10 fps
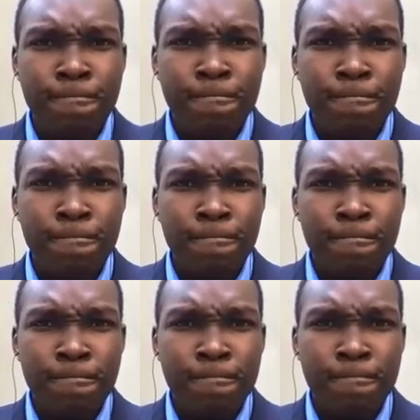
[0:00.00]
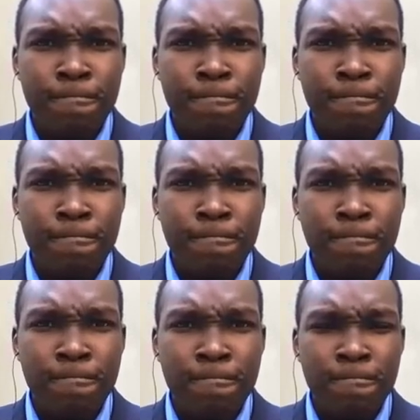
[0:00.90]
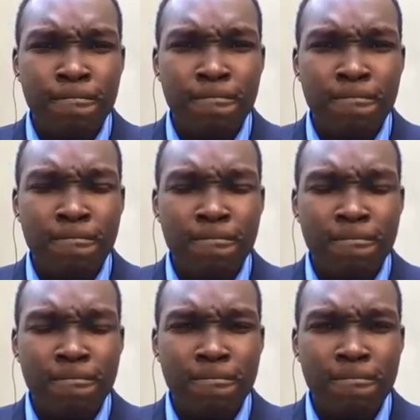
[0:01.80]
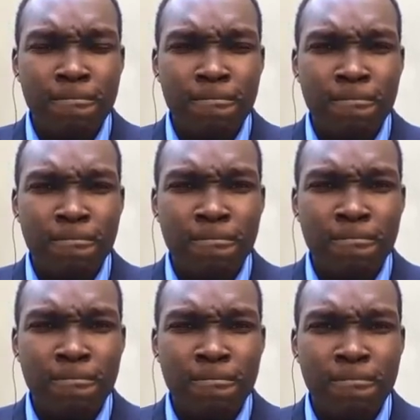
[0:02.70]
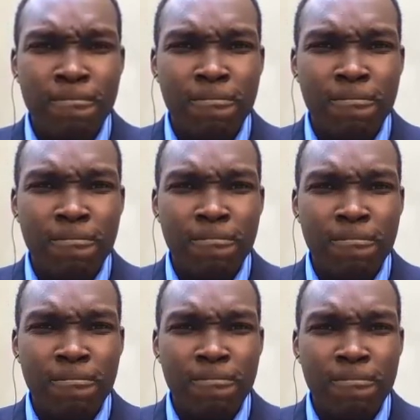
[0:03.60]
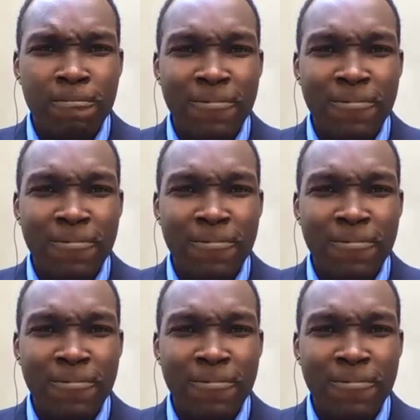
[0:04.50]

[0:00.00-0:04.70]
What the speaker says: (not speaking)